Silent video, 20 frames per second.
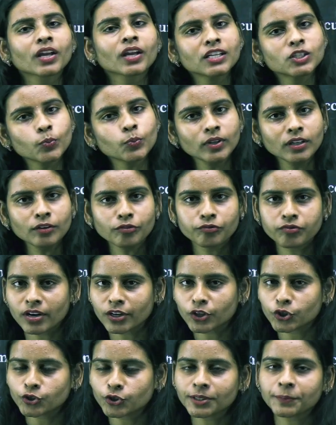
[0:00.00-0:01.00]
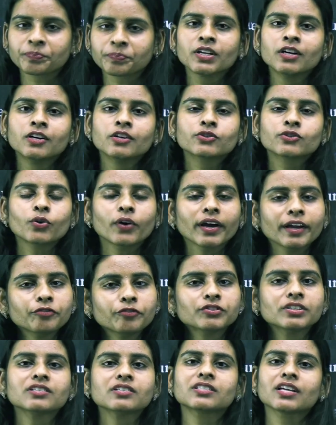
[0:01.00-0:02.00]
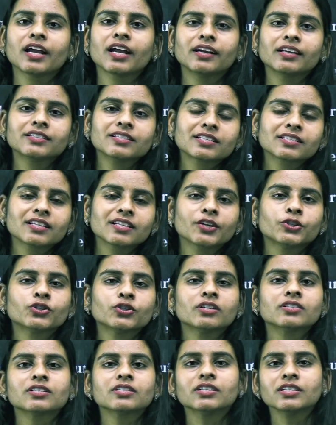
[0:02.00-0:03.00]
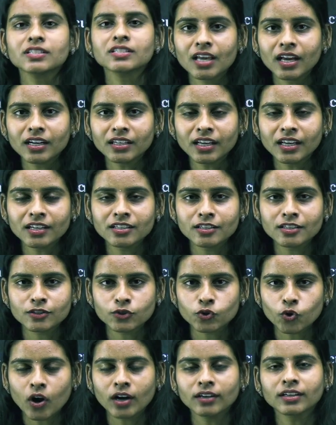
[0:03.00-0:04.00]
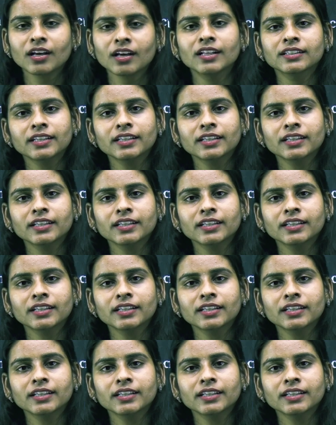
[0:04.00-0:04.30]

It will function. So if the state legislatures is getting dissolved,